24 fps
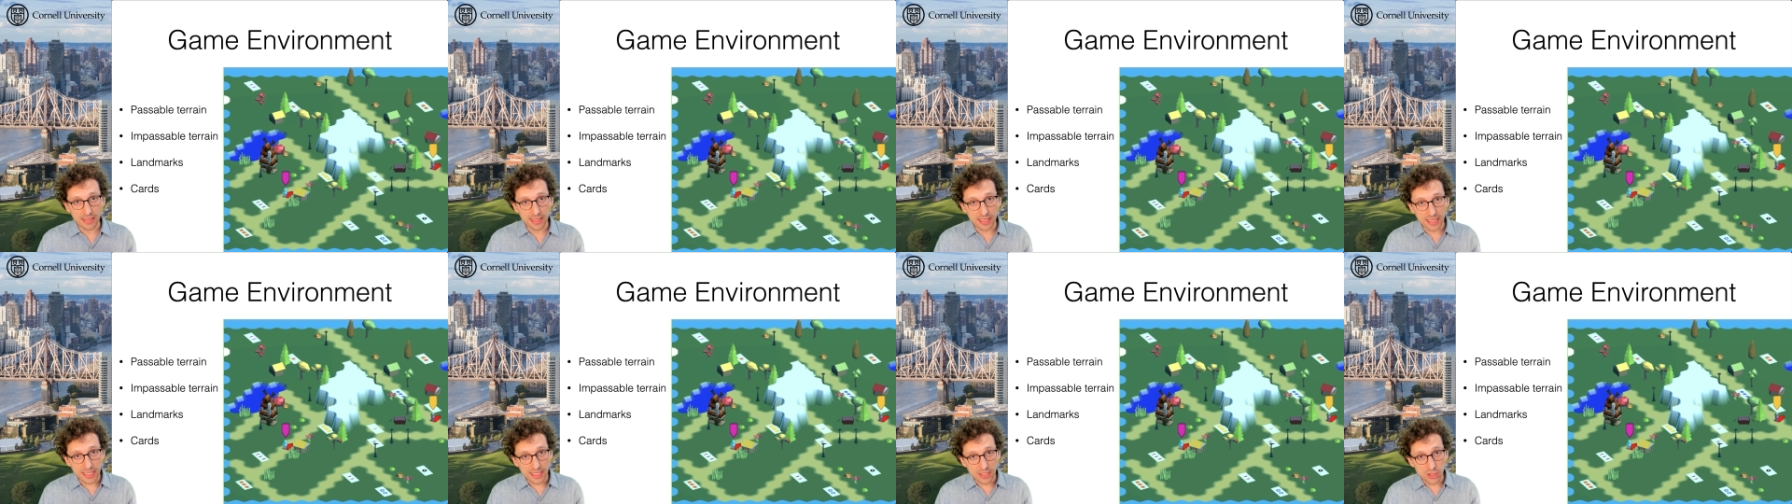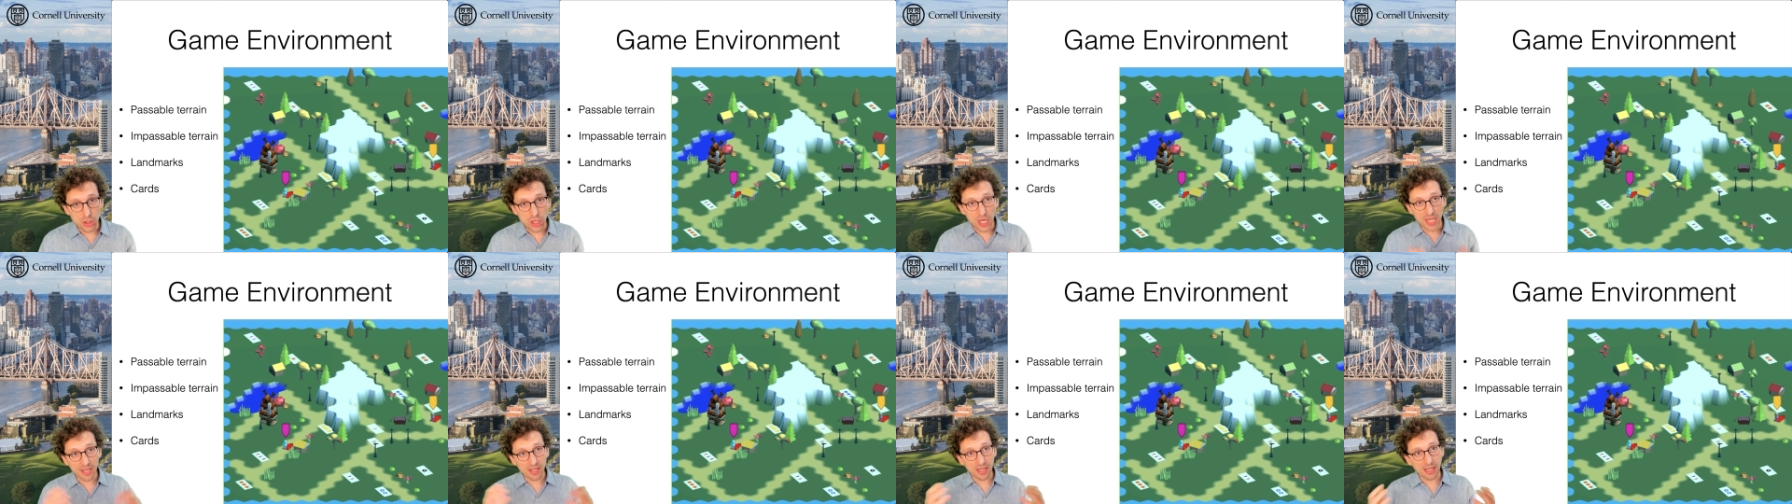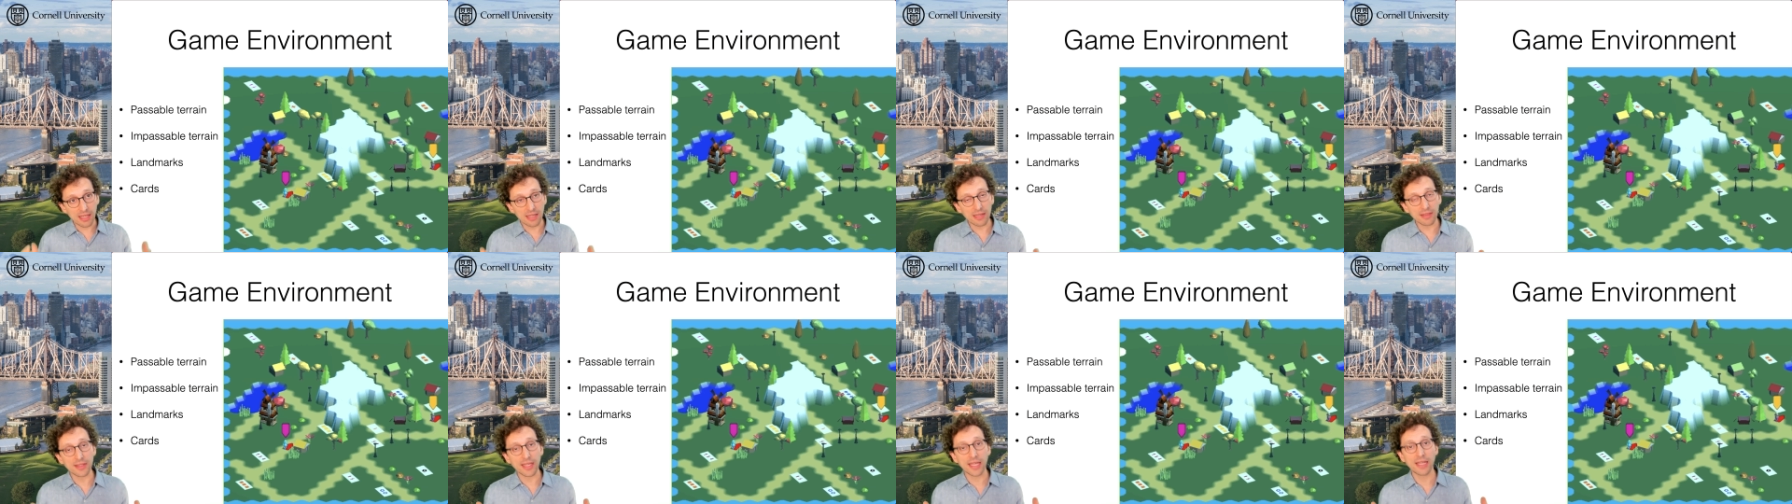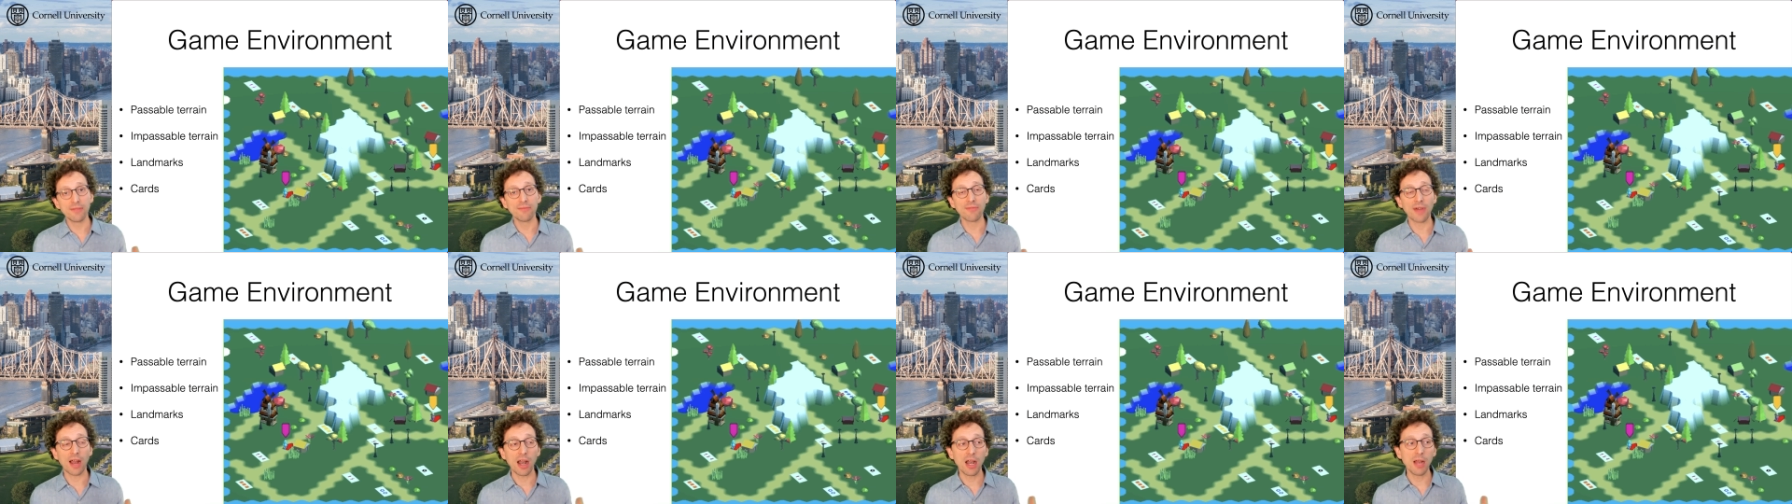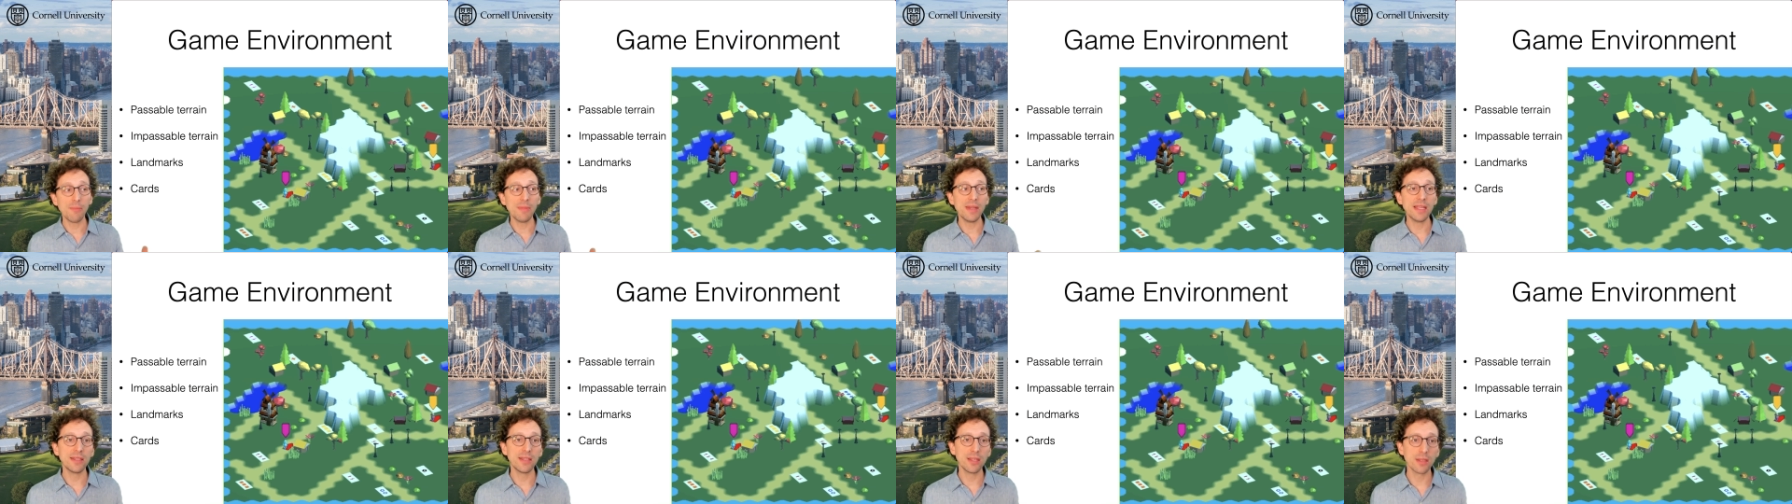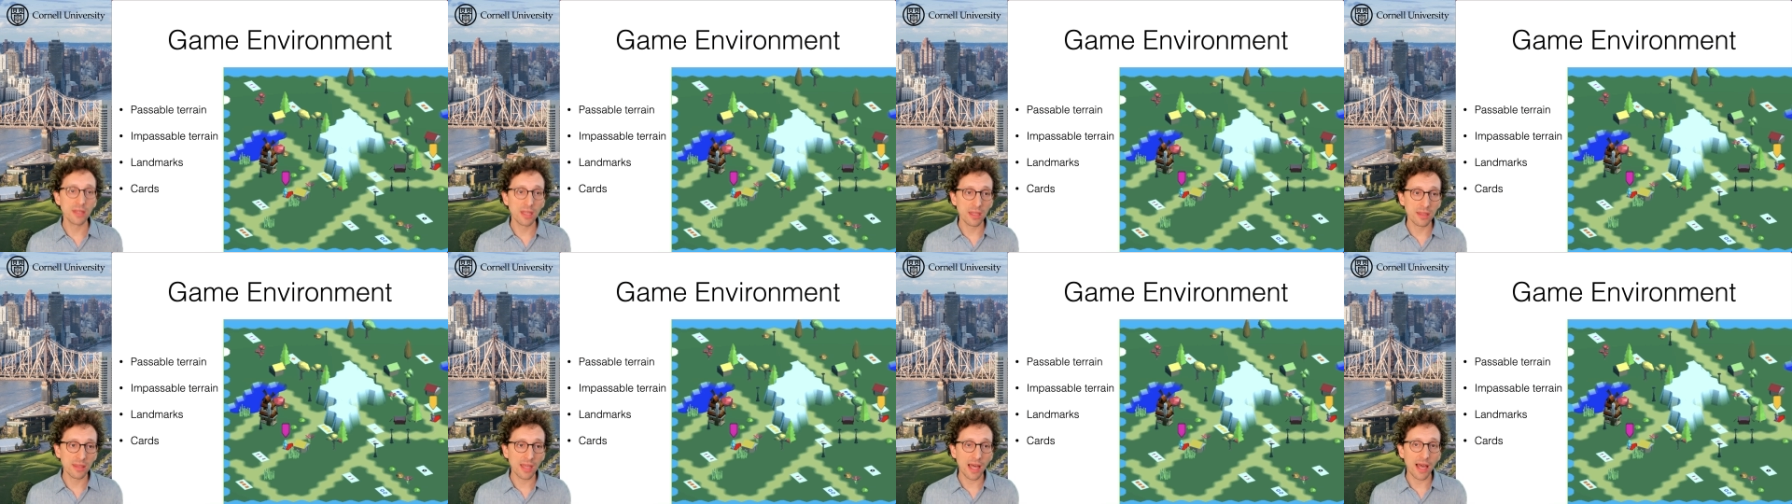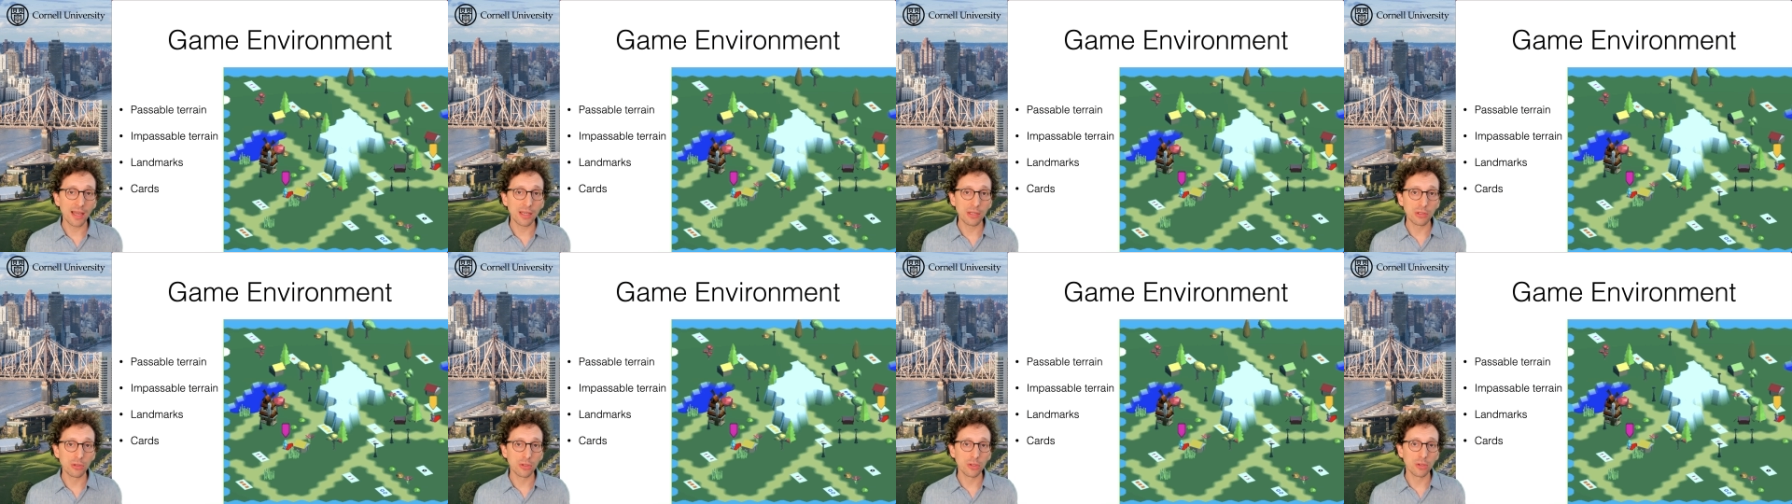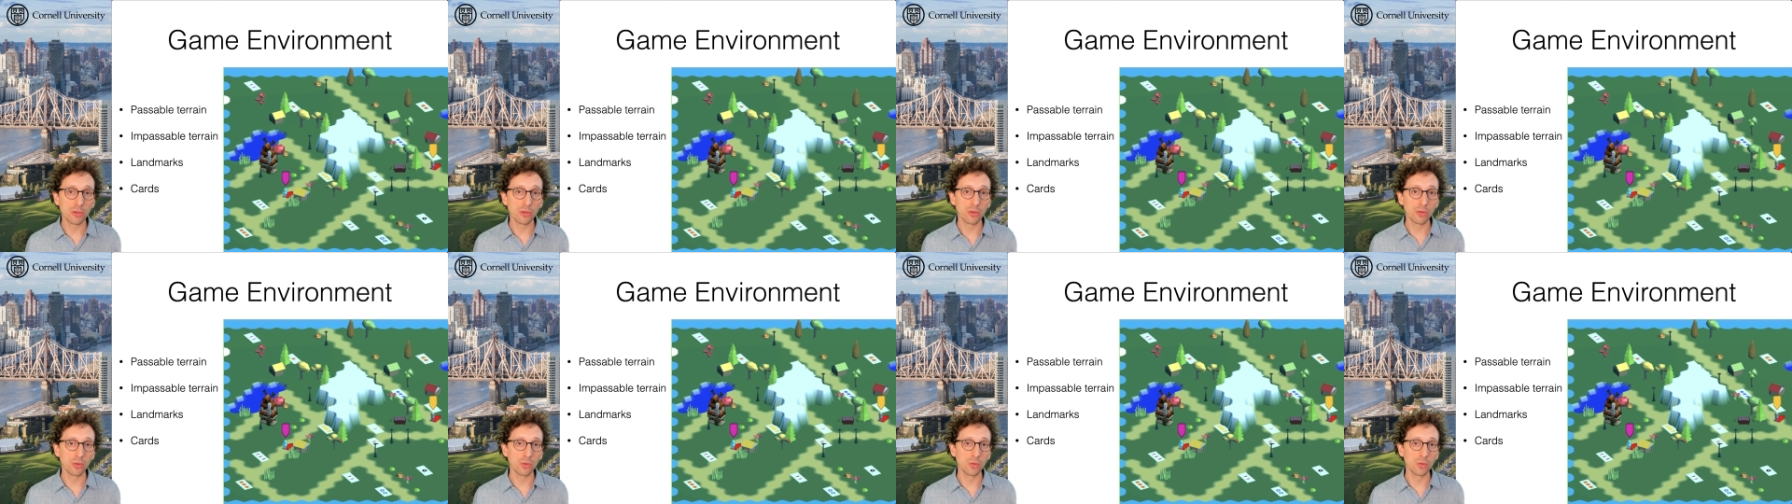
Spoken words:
in general, the environment is designed